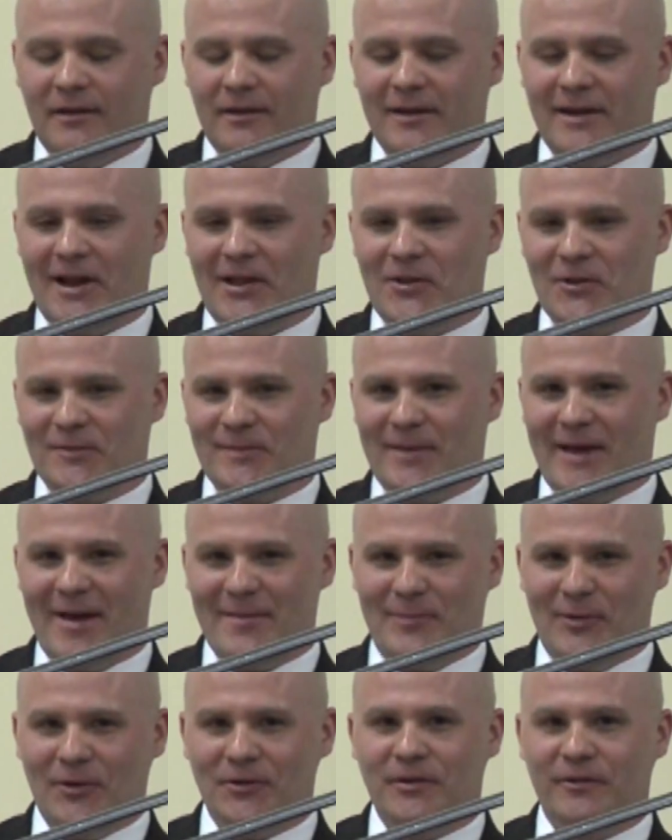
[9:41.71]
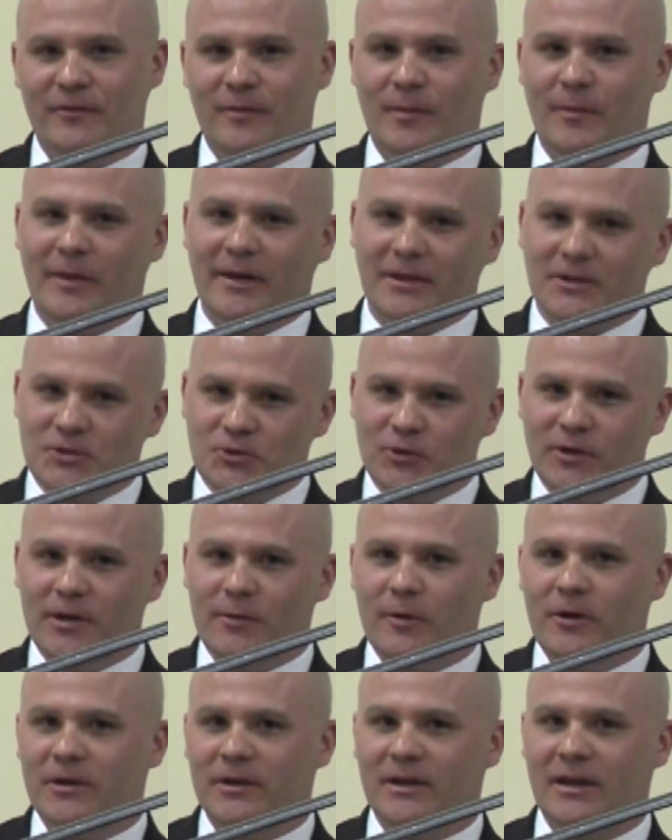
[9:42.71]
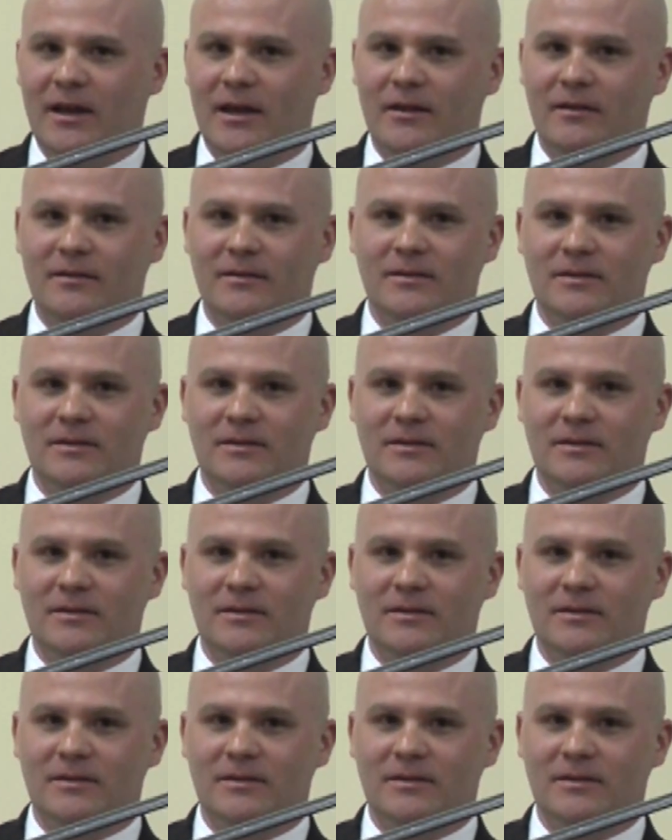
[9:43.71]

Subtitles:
And I looked at both of them, enjoy it while you can,